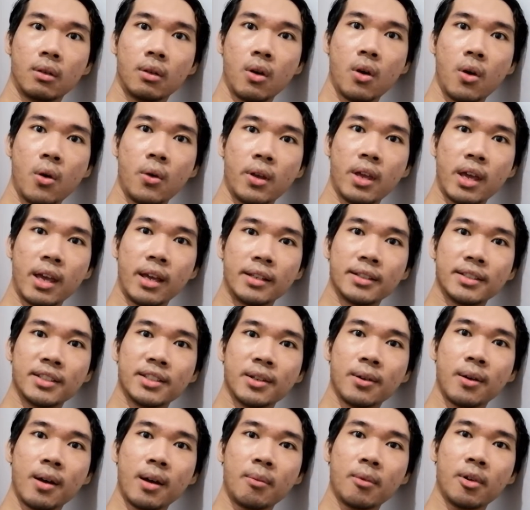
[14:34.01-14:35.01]
Okay,
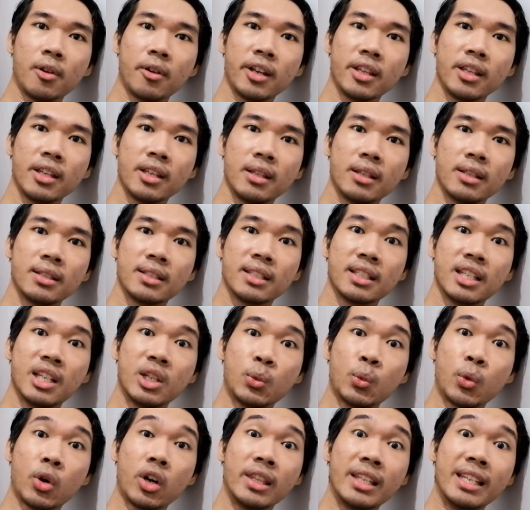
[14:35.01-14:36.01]
so I'm already in the
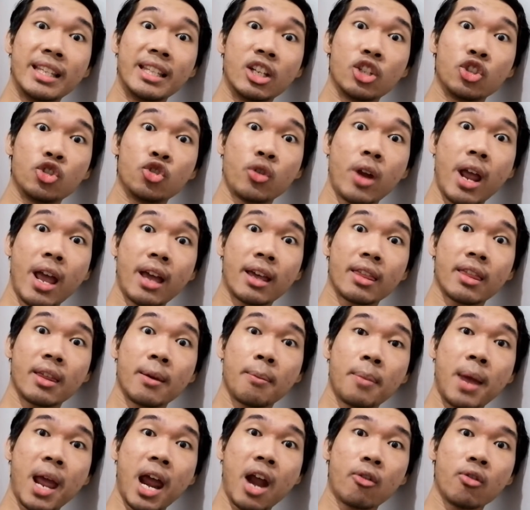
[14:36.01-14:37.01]
scene where Nina drank the
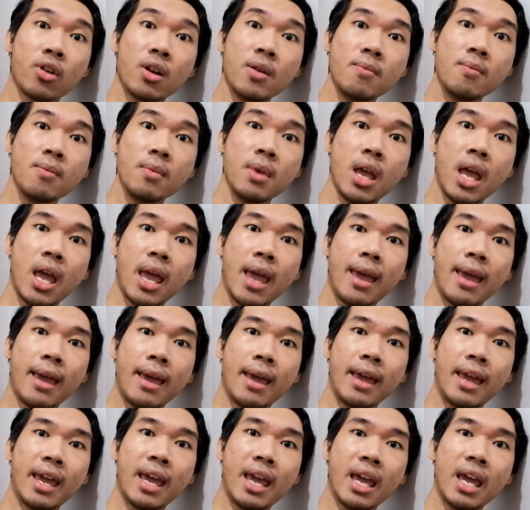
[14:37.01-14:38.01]
parem,
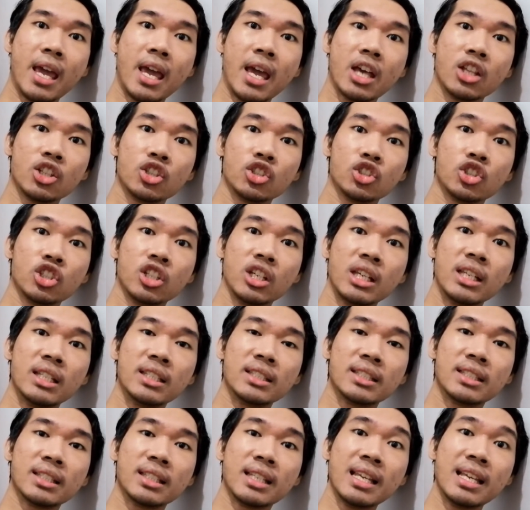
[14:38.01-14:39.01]
and she
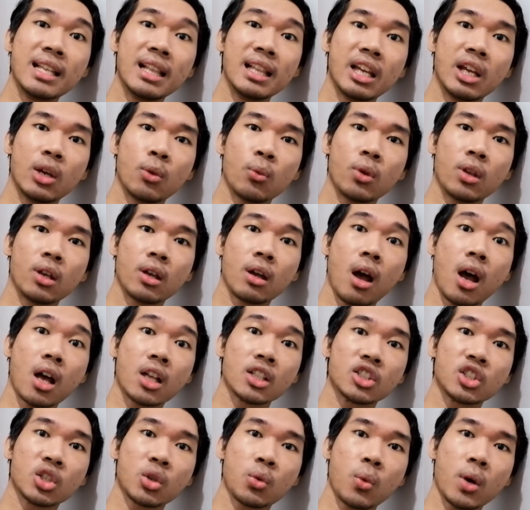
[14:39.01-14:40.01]
is dealing with the
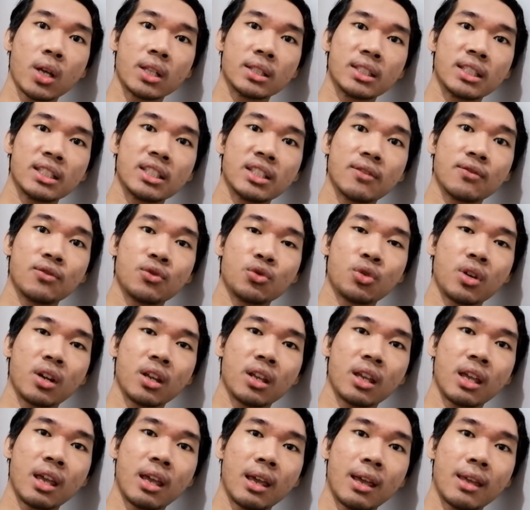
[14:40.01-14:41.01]
consequences of
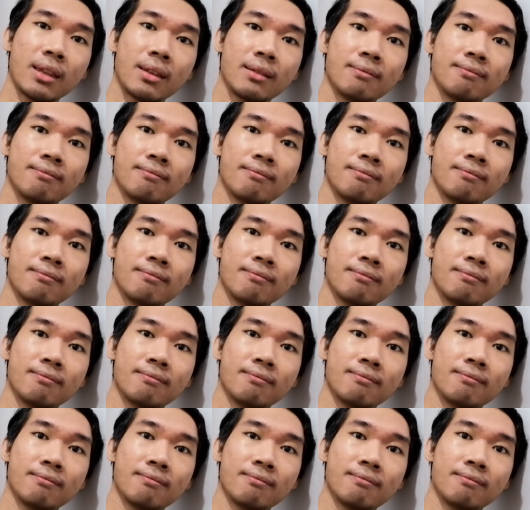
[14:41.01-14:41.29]
drinking it.